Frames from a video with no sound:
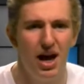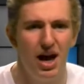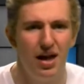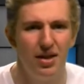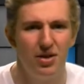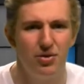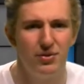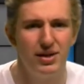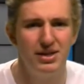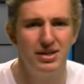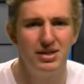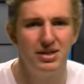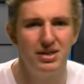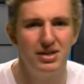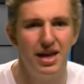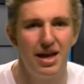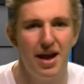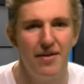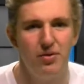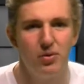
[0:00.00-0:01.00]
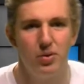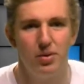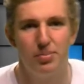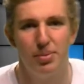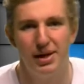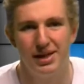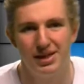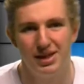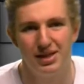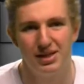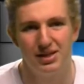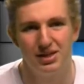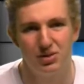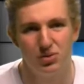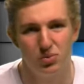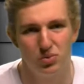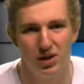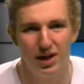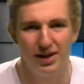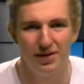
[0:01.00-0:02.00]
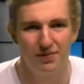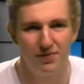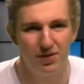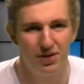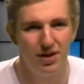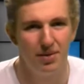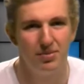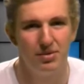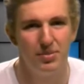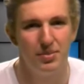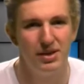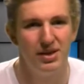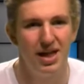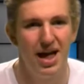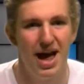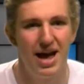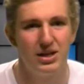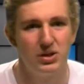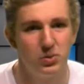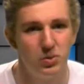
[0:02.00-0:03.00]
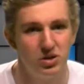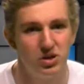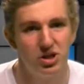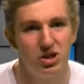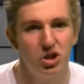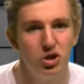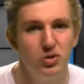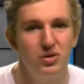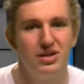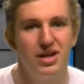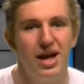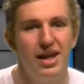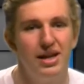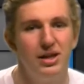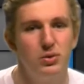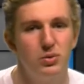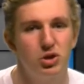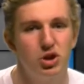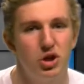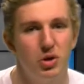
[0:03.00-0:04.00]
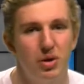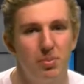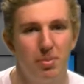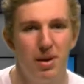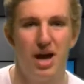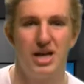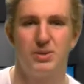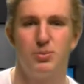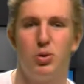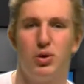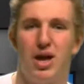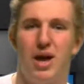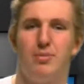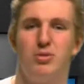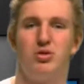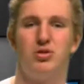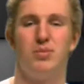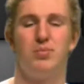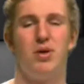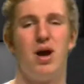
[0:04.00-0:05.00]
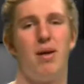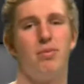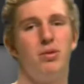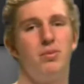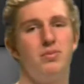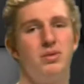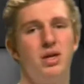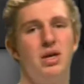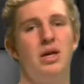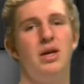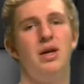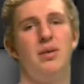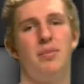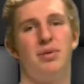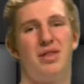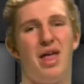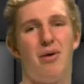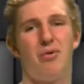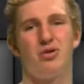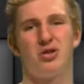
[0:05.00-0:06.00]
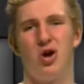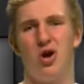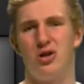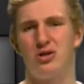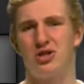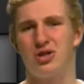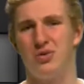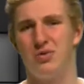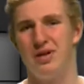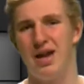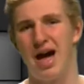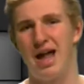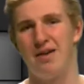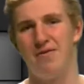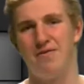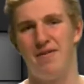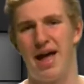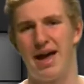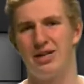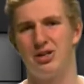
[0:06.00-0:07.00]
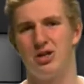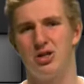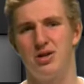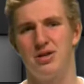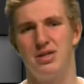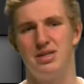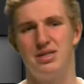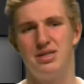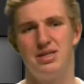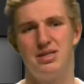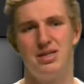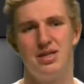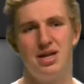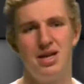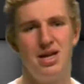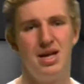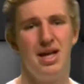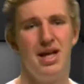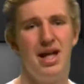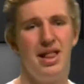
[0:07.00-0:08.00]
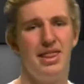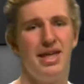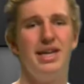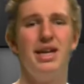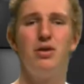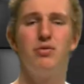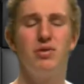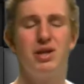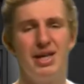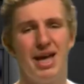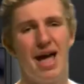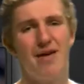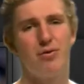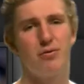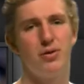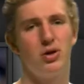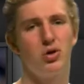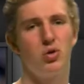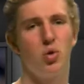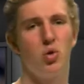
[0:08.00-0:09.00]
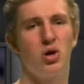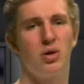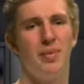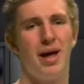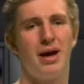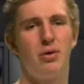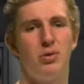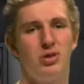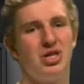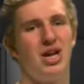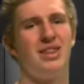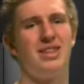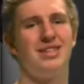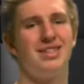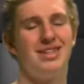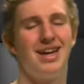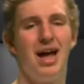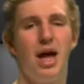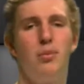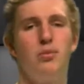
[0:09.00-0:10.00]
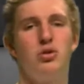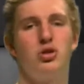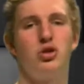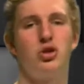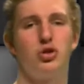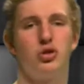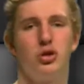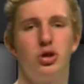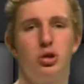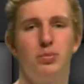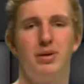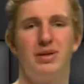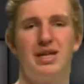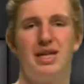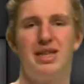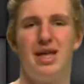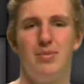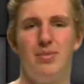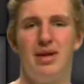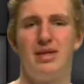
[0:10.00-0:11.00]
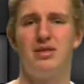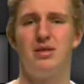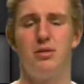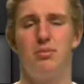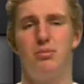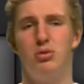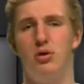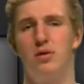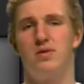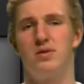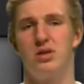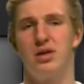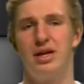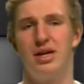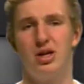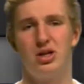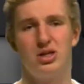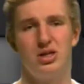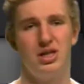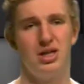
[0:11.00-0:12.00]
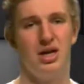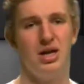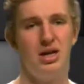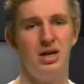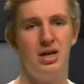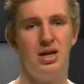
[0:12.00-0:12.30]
the reasons that everyone picked this, like them to be last, was the new signings were showing possible chemistry problems, but that was also not a factor during the season. They didn't really have a real cornerback, which at the time was true, but then they made some moves later to